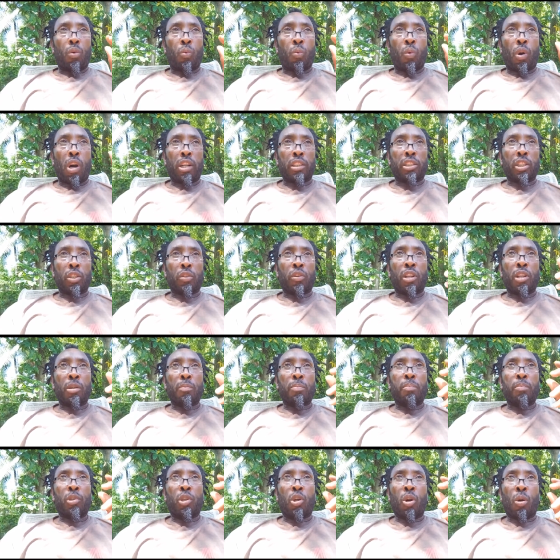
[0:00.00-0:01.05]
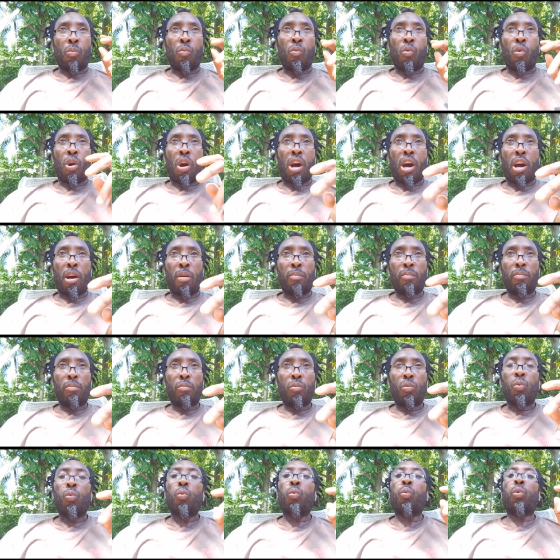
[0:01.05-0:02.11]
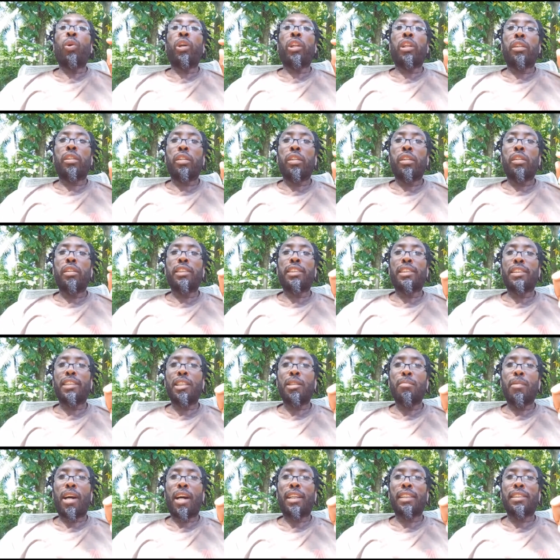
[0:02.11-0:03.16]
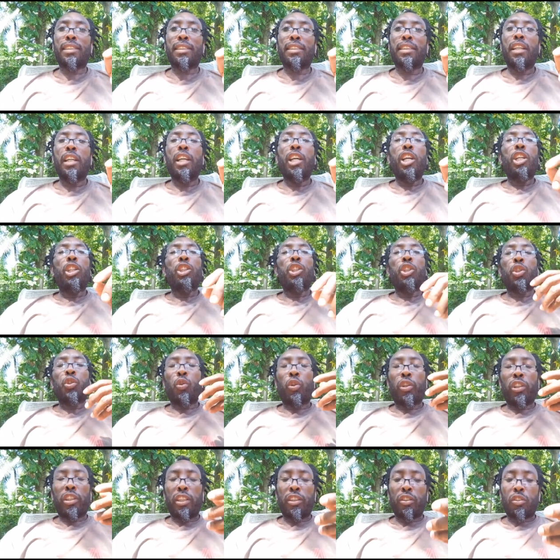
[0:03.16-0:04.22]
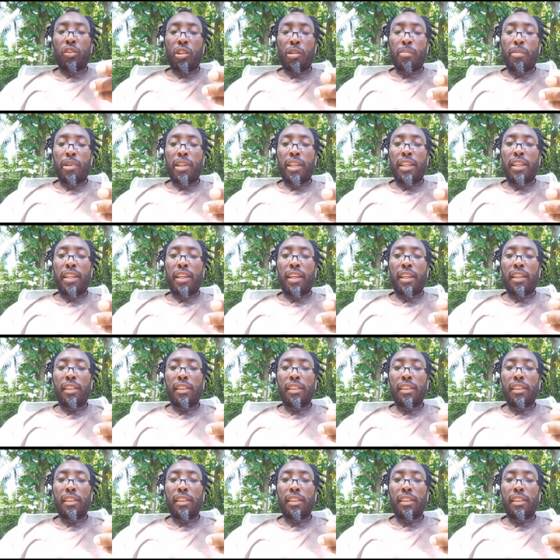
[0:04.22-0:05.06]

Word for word: water gonna come warm with the sea moss throw it into the blender